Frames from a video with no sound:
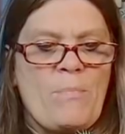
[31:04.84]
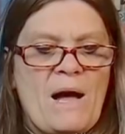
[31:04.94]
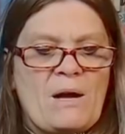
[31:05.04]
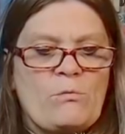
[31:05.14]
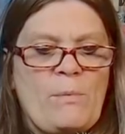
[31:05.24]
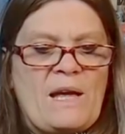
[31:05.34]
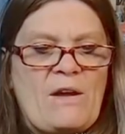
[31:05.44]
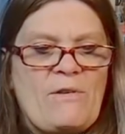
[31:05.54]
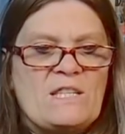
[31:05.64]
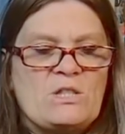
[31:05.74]
back when we
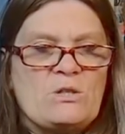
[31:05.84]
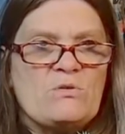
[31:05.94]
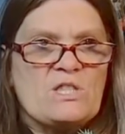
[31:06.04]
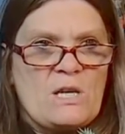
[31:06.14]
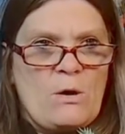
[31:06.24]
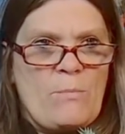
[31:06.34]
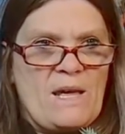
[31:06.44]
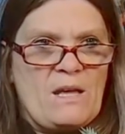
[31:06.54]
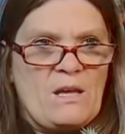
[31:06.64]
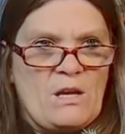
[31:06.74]
get ready to do the snow
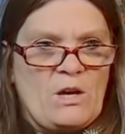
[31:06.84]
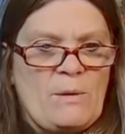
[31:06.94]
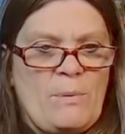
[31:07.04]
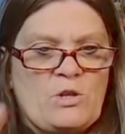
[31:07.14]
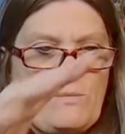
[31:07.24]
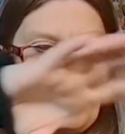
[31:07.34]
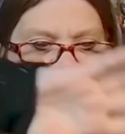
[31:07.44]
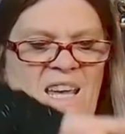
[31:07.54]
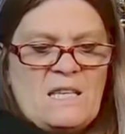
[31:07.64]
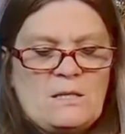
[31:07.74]
bit at the bottom, and
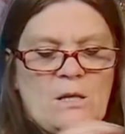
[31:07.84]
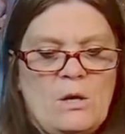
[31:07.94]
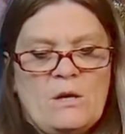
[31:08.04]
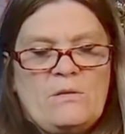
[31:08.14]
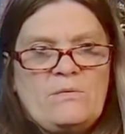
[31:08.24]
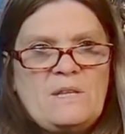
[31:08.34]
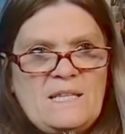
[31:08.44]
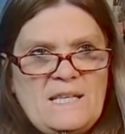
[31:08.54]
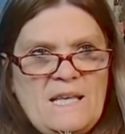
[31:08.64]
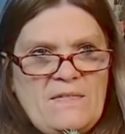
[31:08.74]
these
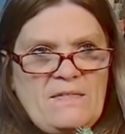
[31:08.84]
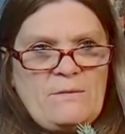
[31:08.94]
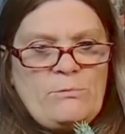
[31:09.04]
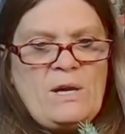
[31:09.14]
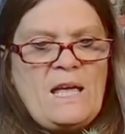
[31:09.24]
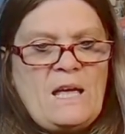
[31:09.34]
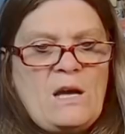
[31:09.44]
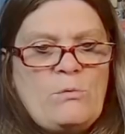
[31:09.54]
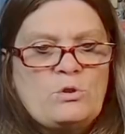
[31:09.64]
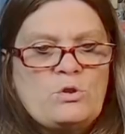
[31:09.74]

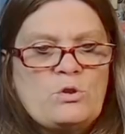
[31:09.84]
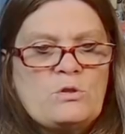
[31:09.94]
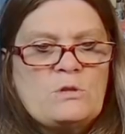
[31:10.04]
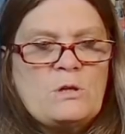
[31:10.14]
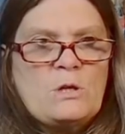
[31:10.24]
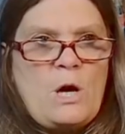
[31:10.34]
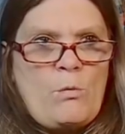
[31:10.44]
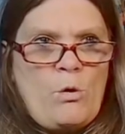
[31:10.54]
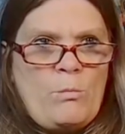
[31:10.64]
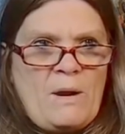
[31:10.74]
here will just go
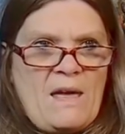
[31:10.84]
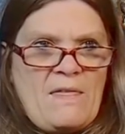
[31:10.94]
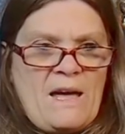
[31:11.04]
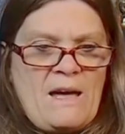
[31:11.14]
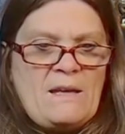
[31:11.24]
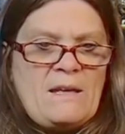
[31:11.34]
up like that